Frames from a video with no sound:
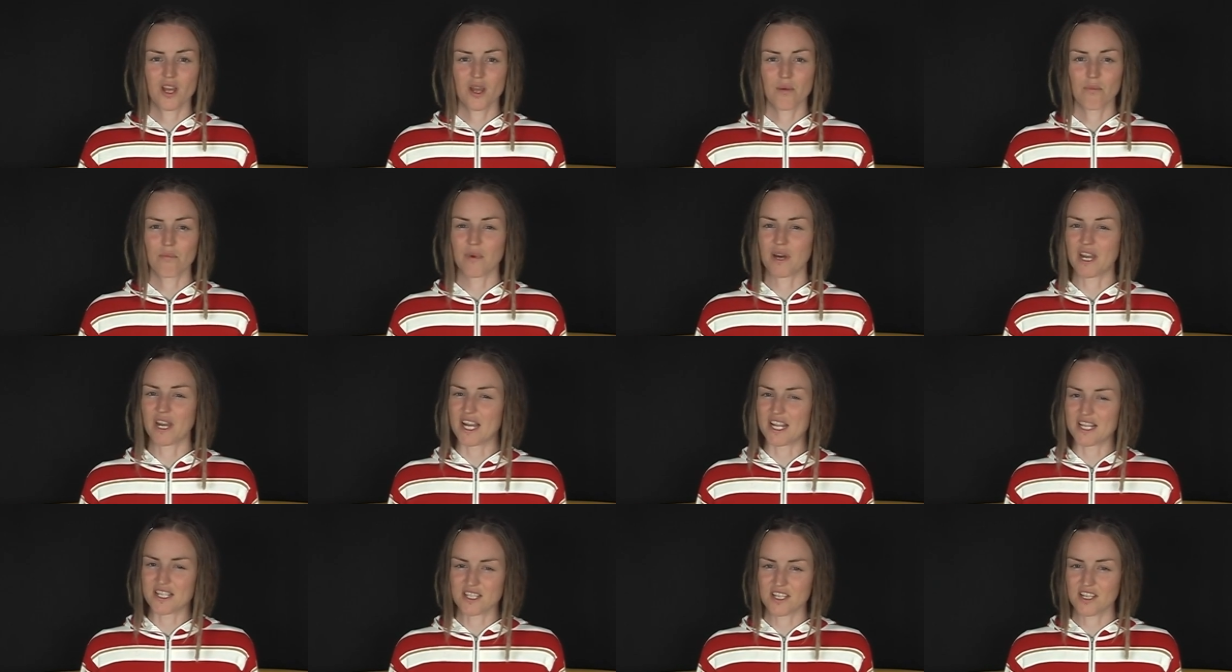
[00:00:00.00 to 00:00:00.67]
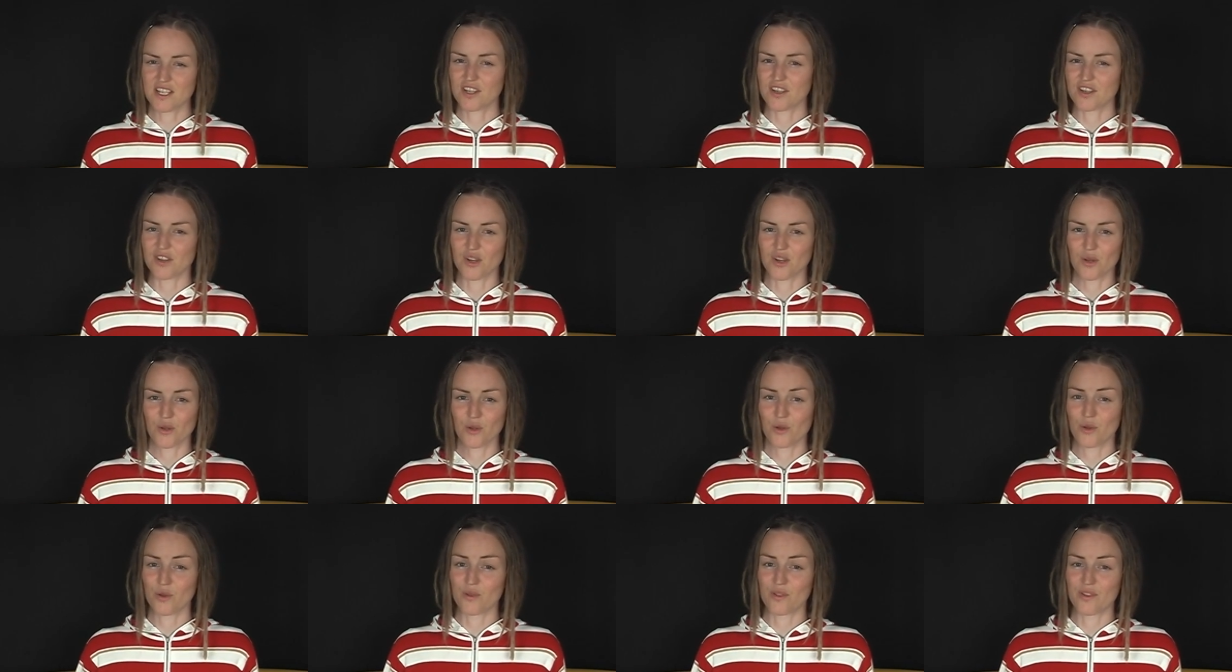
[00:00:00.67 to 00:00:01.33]
but I didn't know
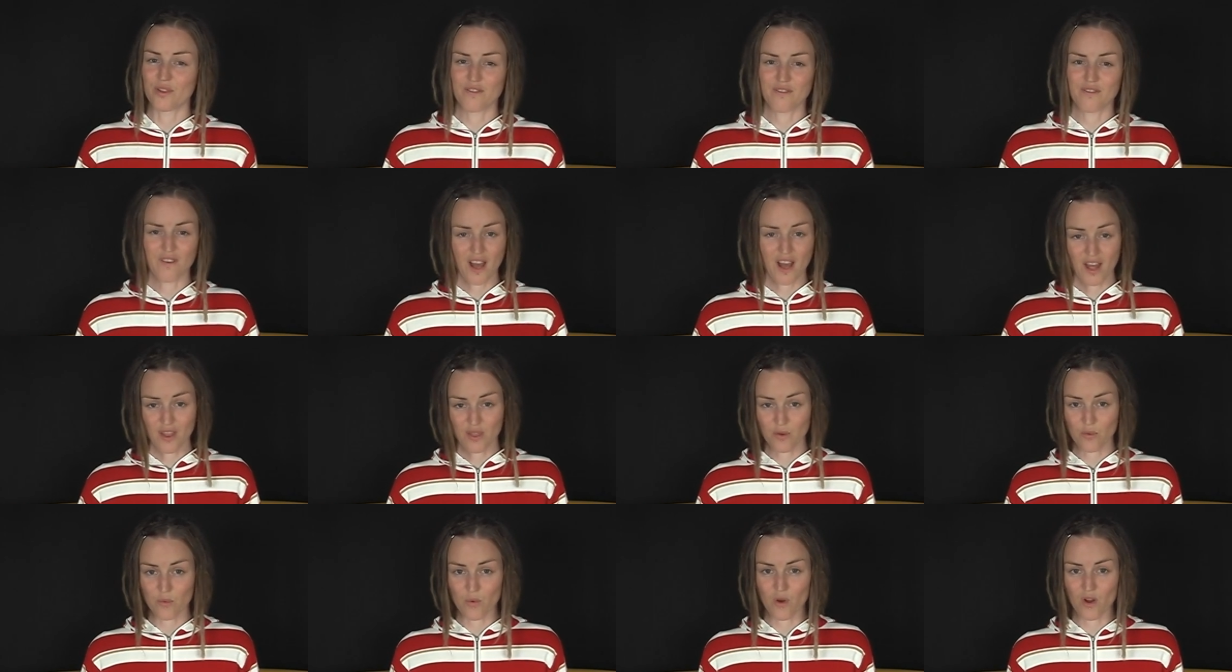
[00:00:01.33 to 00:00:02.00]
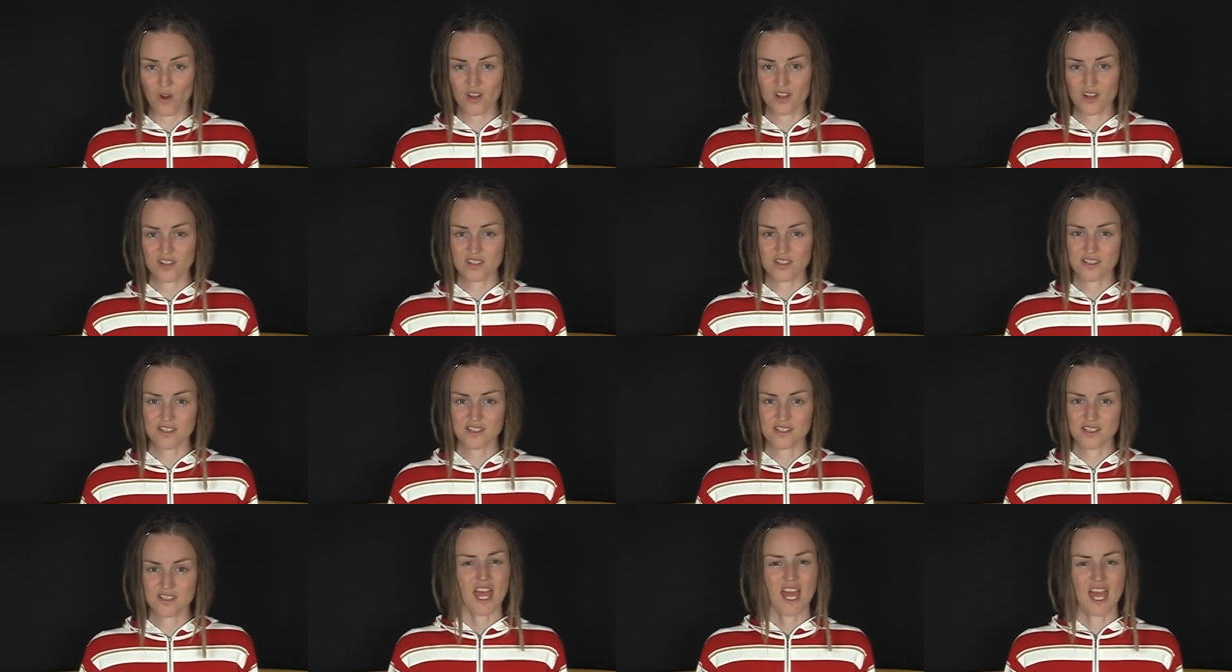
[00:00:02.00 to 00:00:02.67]
who the father
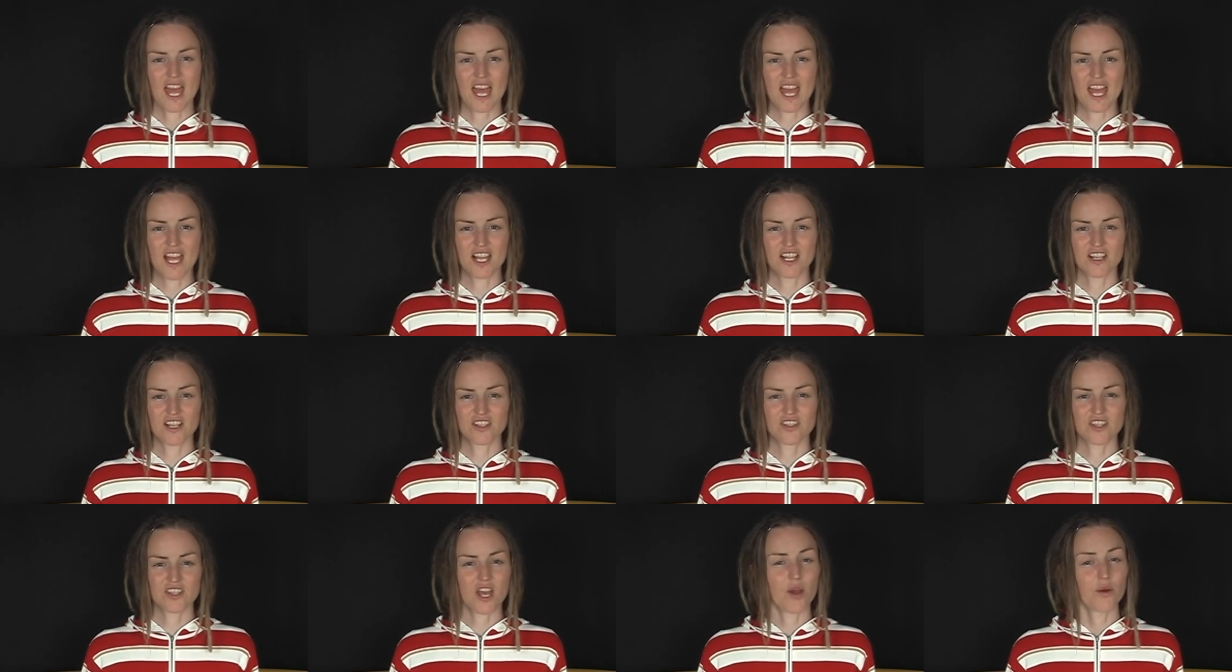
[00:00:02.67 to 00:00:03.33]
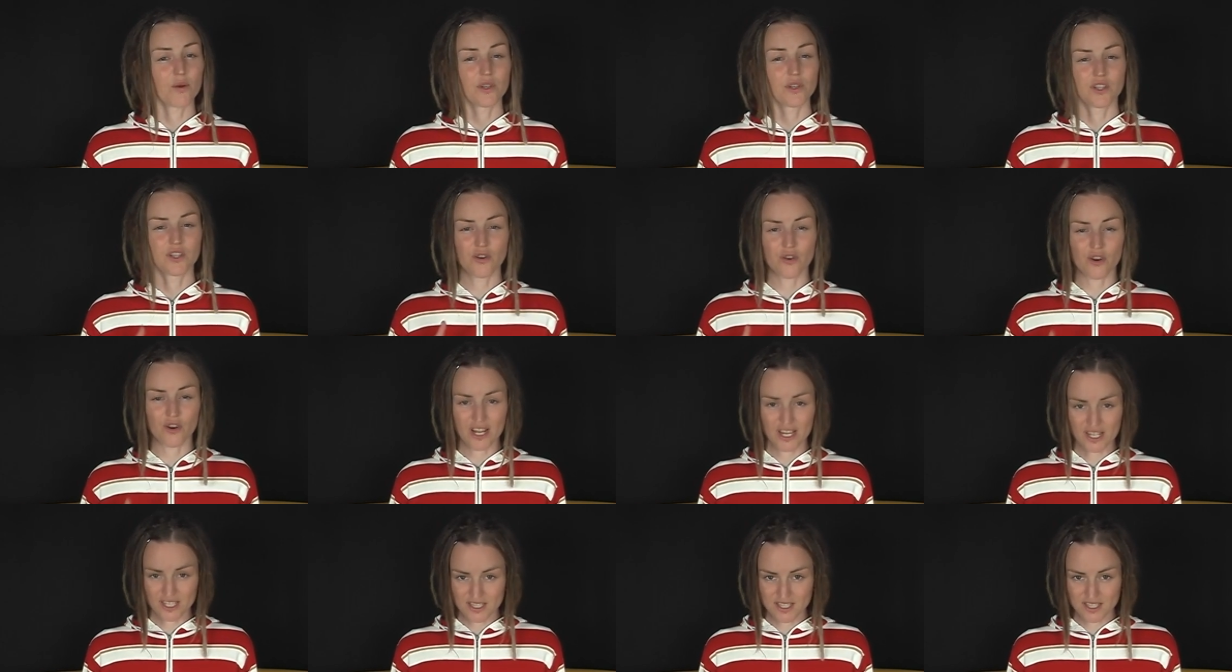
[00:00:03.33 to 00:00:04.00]
was. And I would
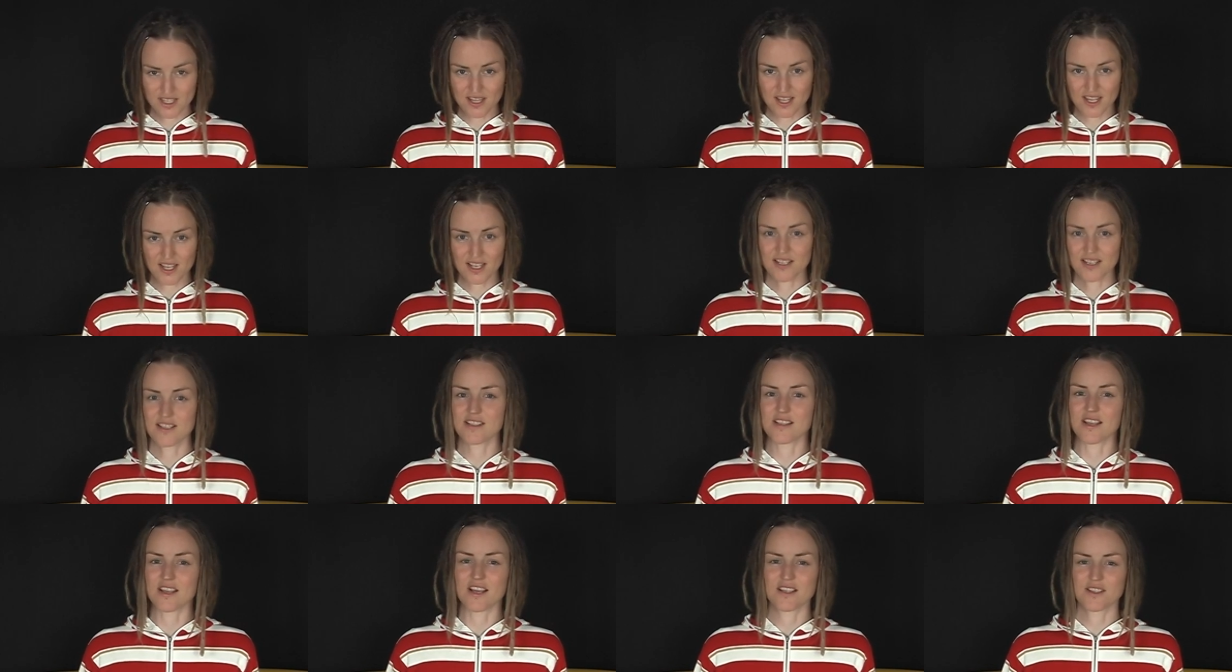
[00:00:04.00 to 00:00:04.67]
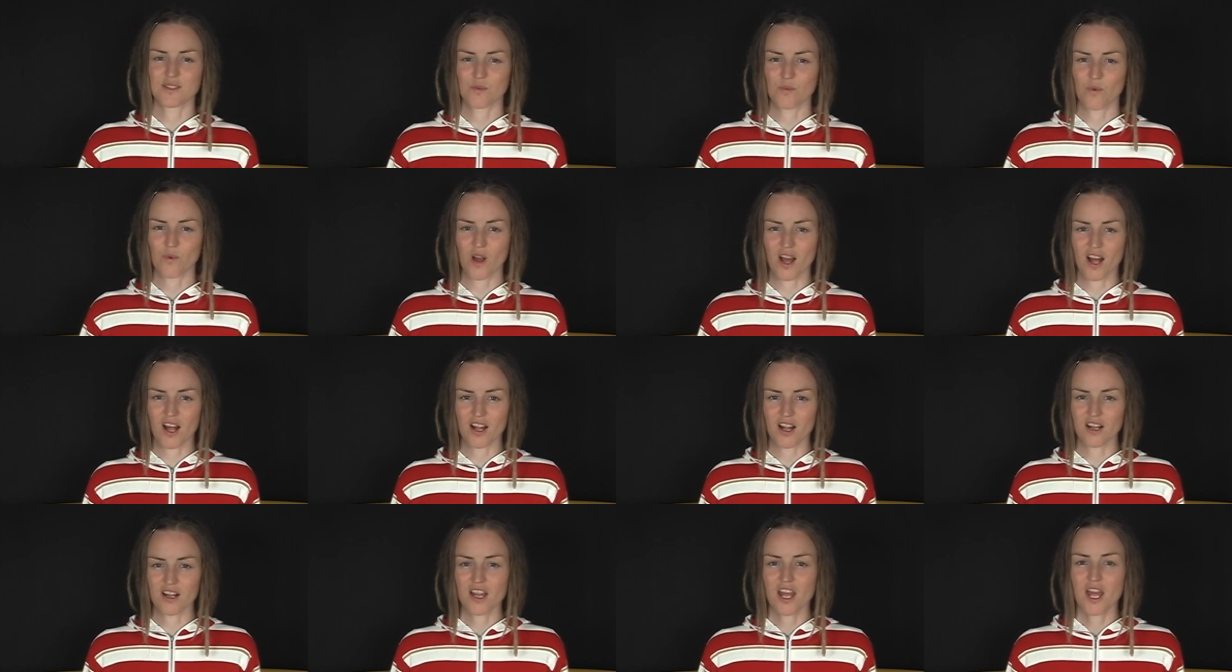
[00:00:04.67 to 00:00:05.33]
correct this as
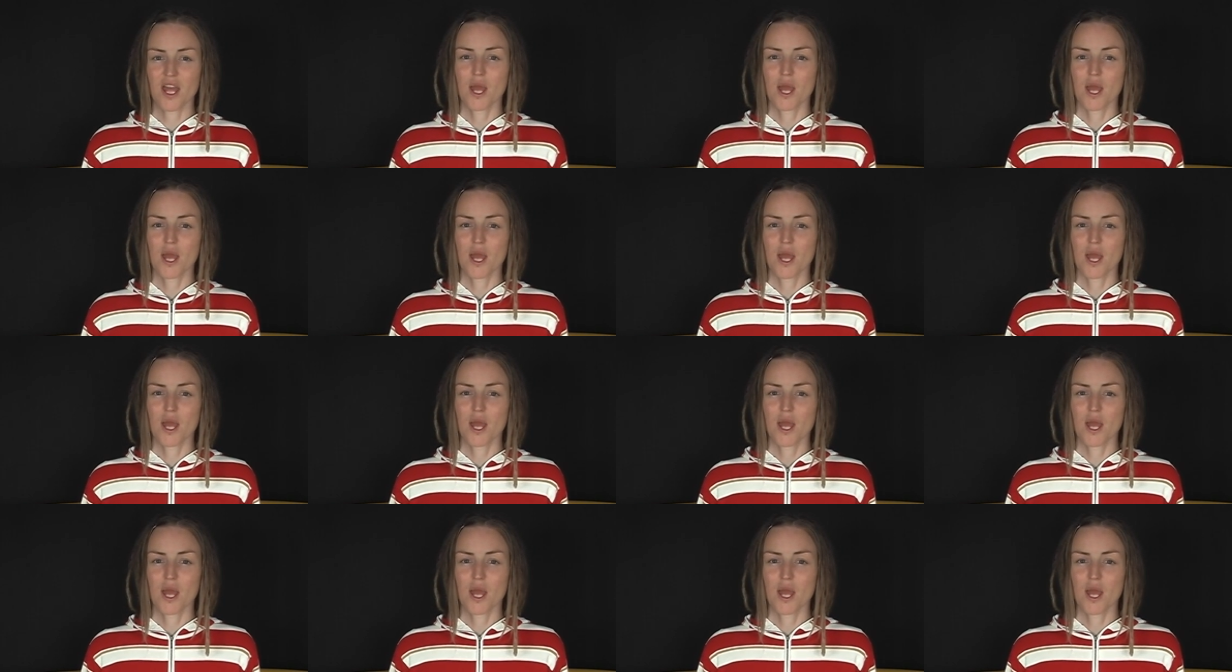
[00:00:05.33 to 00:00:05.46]
well.